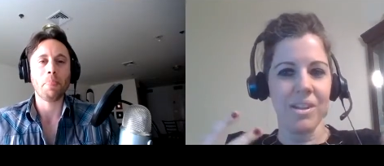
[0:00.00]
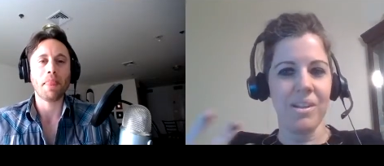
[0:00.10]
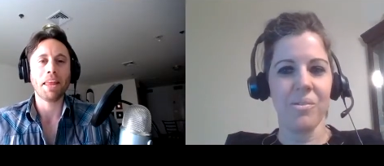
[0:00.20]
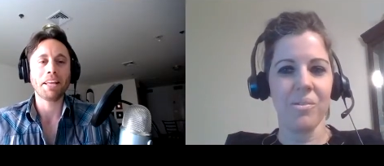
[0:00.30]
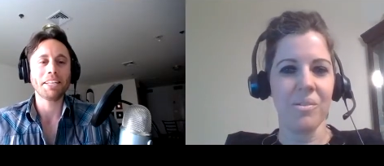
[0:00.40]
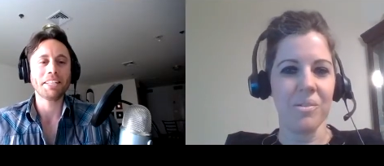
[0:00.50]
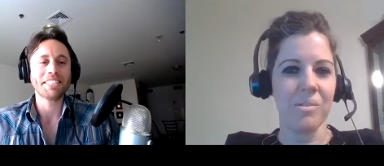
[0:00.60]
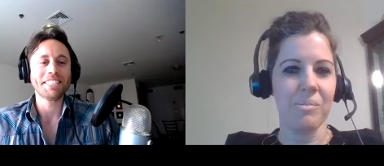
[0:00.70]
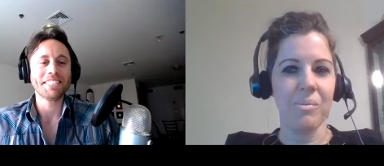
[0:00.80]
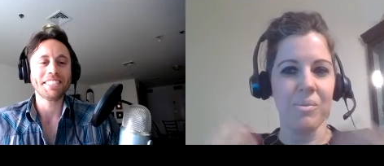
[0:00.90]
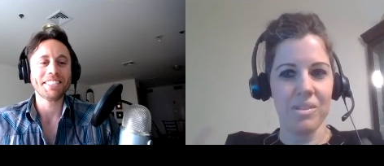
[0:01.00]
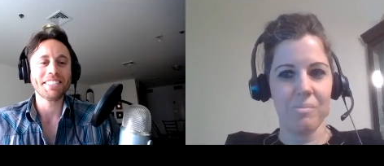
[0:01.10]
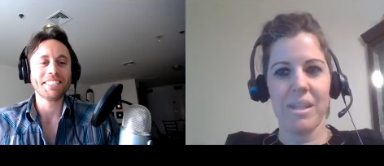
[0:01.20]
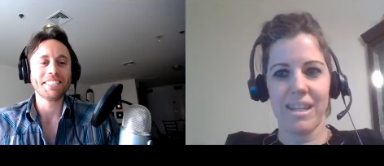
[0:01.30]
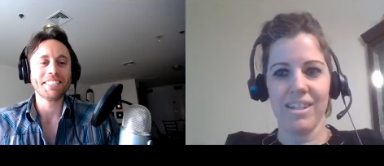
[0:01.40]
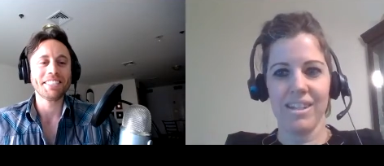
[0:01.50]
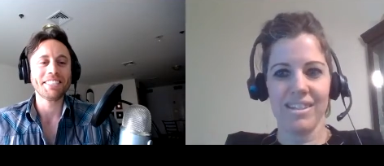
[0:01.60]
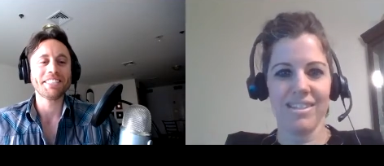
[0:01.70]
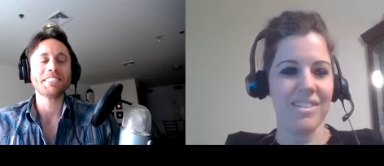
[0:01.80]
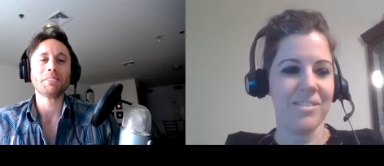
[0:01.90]
Speaker 1: all oral. I mean, we're speaking,
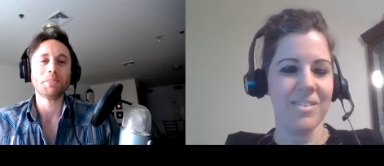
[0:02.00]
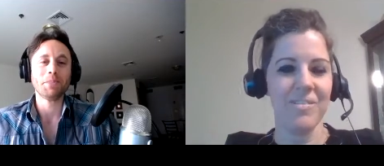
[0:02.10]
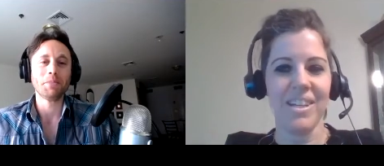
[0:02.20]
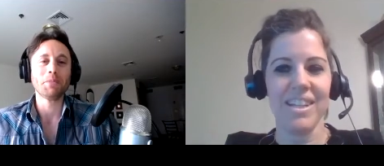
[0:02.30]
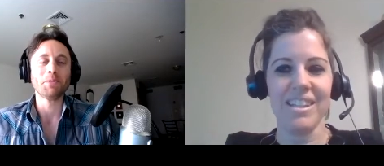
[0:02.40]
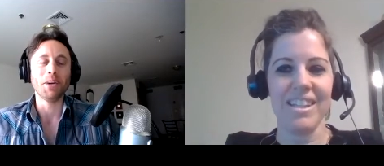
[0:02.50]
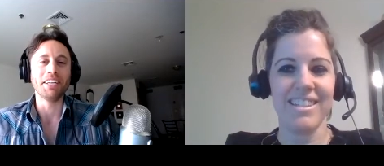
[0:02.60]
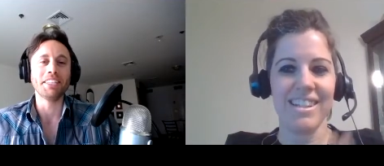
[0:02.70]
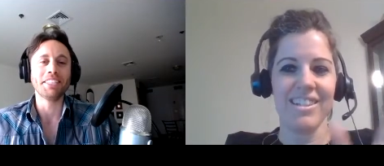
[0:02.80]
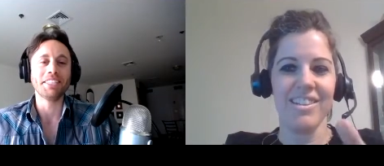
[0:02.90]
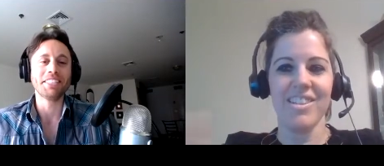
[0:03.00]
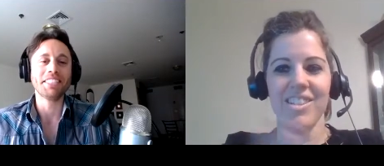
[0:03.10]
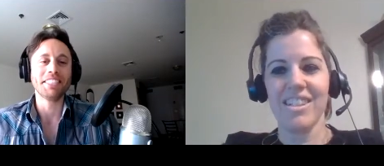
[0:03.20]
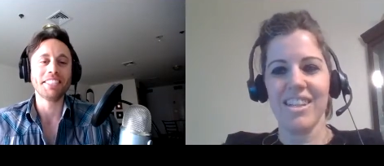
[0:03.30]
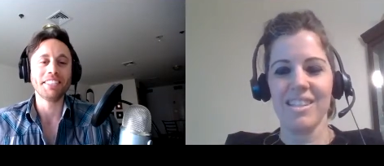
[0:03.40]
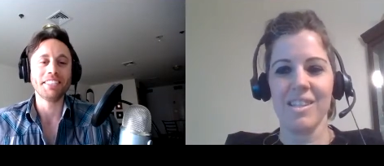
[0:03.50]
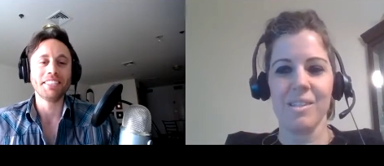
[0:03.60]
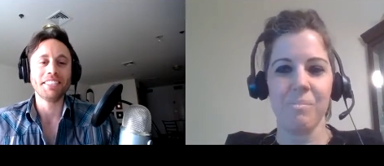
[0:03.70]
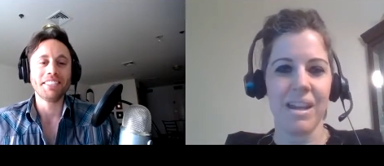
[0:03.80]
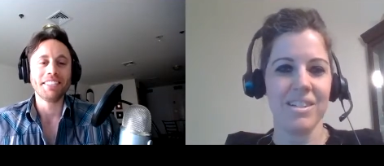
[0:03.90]
so it's funny right. that technology takes us
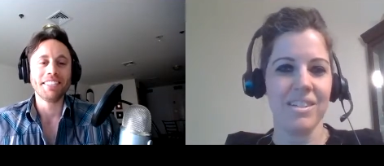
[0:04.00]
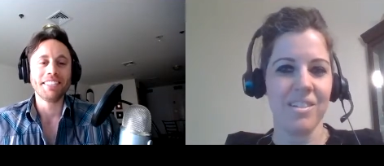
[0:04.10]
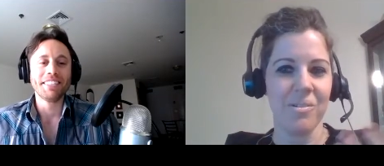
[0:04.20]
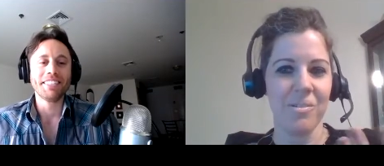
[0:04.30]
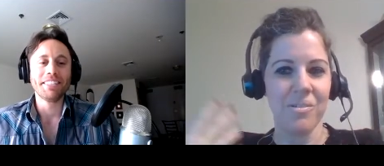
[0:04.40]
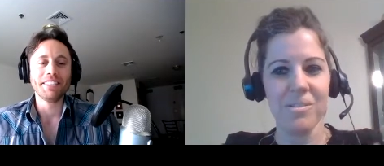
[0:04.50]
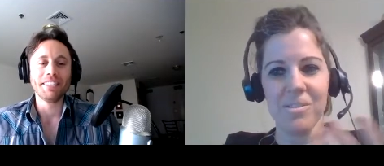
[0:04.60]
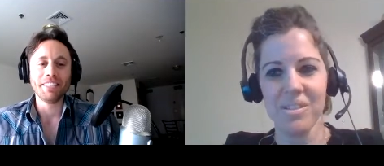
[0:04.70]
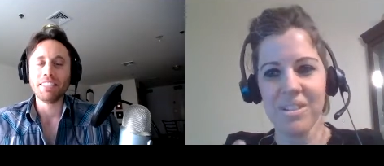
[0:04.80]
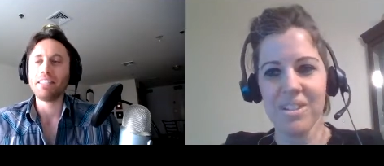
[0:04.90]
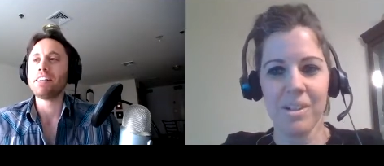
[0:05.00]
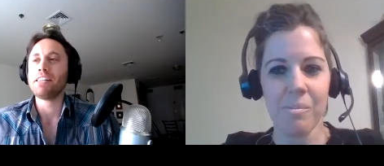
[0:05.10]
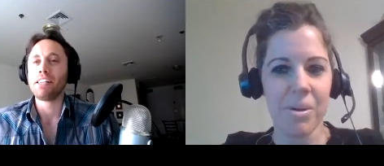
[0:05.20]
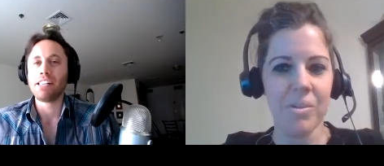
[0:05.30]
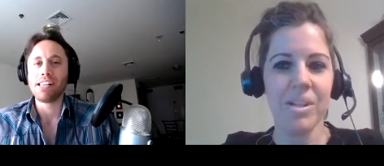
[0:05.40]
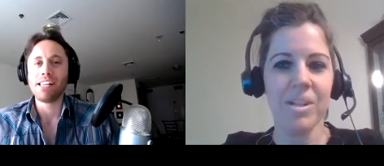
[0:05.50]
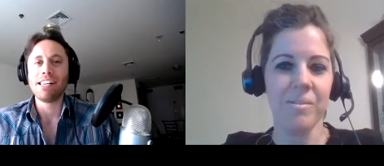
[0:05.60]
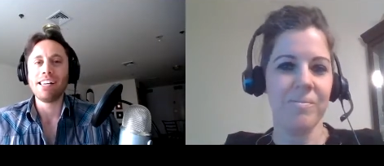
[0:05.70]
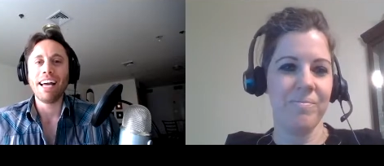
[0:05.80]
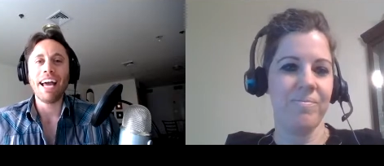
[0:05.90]
back to the oral component.
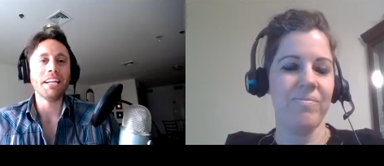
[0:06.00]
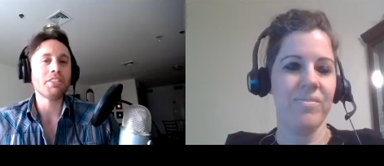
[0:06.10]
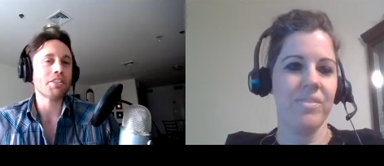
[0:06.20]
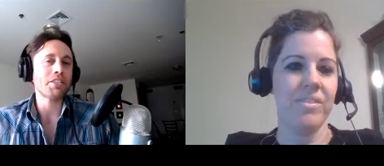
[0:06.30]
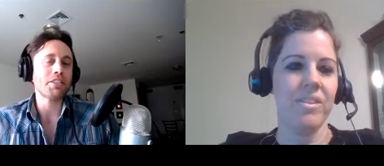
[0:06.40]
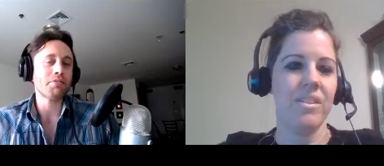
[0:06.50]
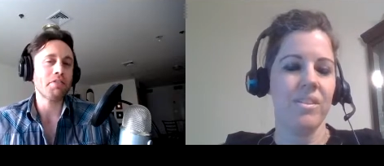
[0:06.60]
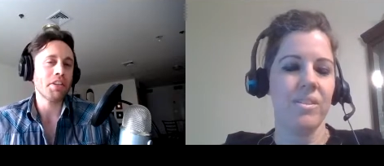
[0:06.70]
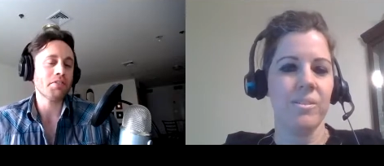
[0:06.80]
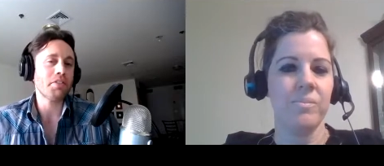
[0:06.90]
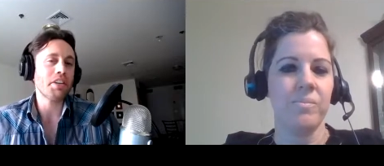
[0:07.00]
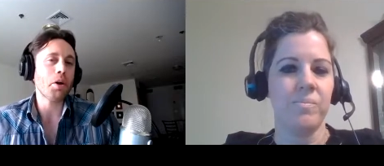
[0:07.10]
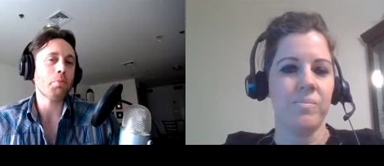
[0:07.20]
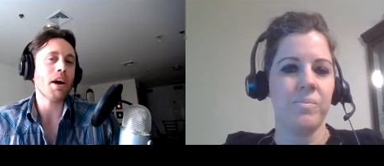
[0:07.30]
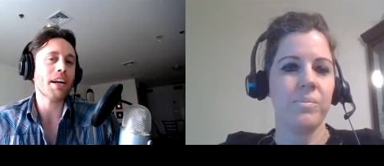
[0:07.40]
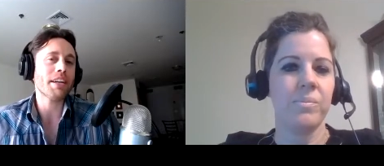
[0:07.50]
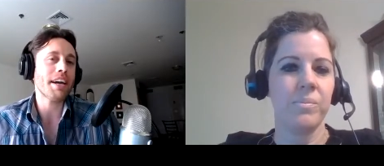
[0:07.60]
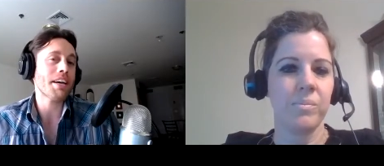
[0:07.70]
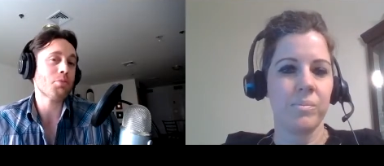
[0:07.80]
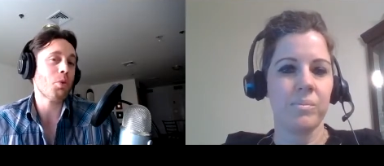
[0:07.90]
Speaker 2: And just this this video podcast
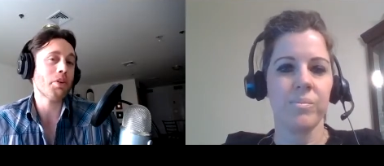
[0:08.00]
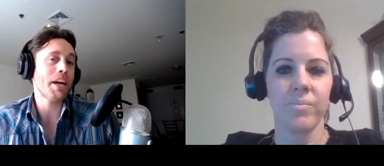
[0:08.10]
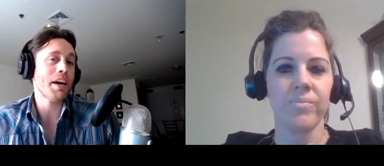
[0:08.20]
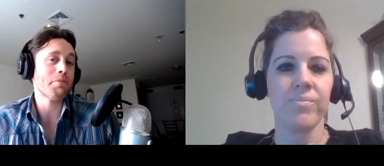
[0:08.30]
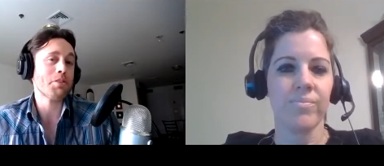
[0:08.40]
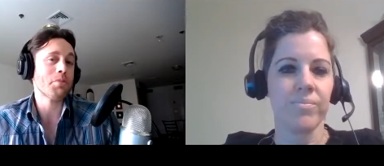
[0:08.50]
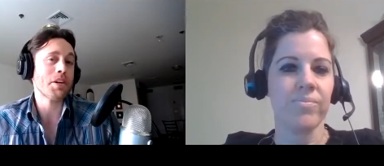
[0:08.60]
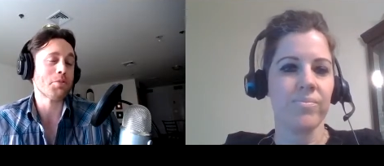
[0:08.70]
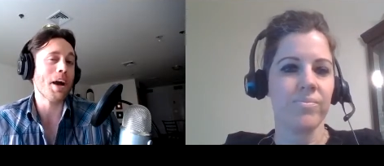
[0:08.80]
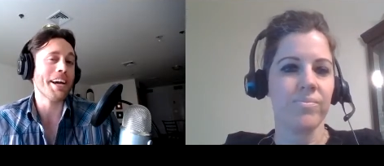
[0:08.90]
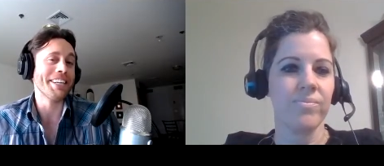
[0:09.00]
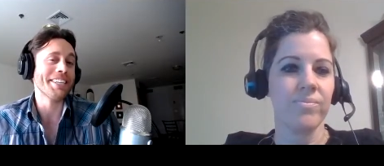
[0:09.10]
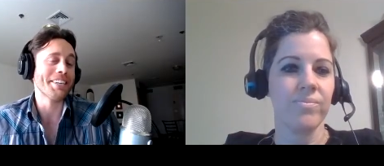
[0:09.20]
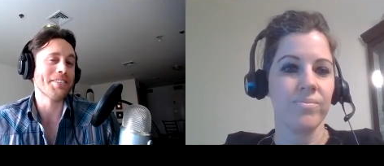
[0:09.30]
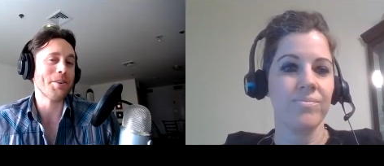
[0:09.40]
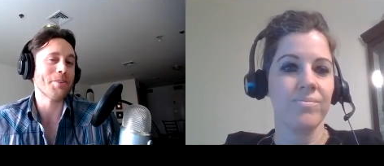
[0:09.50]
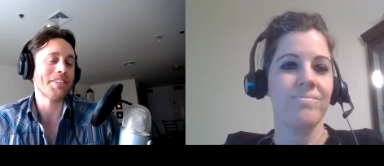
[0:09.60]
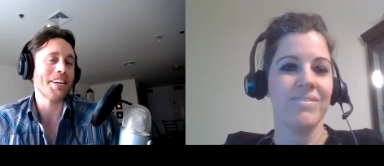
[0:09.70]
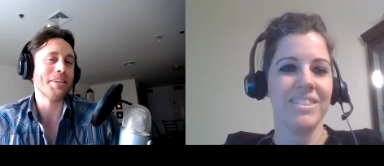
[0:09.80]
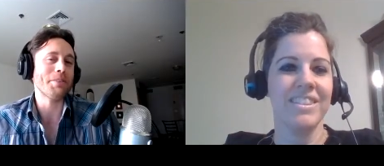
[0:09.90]
won't have too much writing
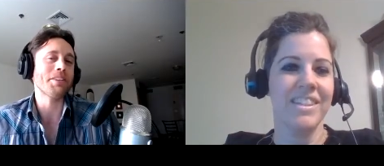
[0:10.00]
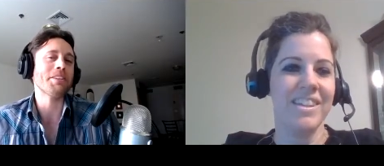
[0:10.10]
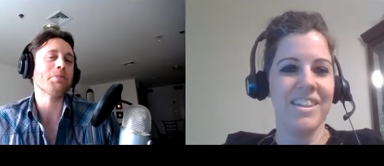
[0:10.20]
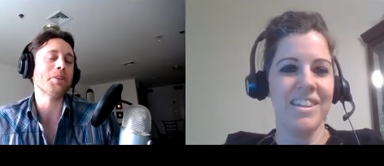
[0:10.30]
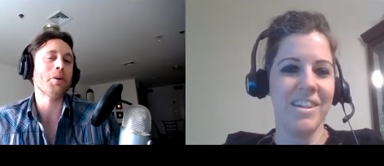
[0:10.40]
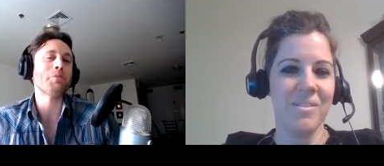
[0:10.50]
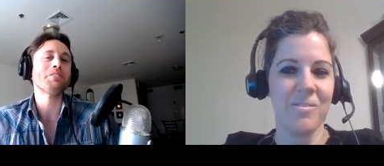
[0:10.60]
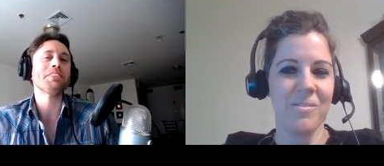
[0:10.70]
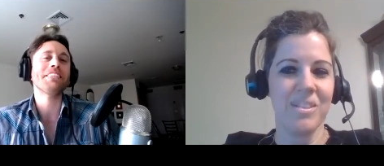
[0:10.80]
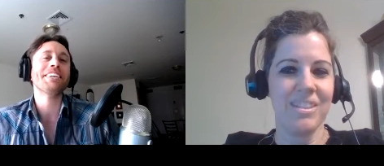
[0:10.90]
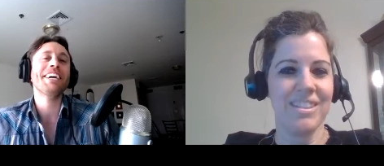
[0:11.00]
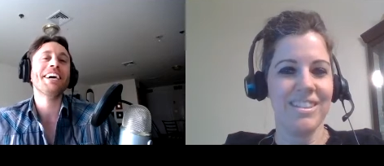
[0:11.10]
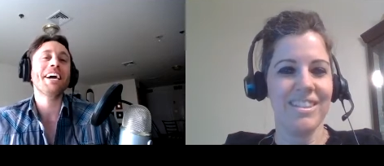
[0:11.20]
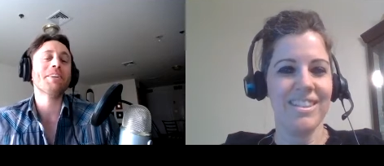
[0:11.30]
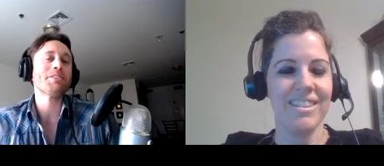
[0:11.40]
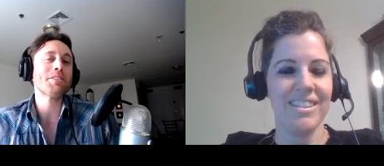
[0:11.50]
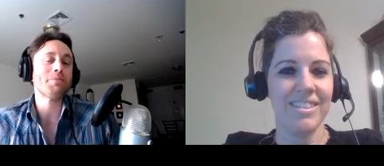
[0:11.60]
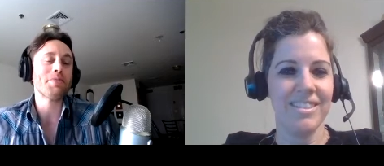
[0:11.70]
associated with it, but hopefully no. it'll still be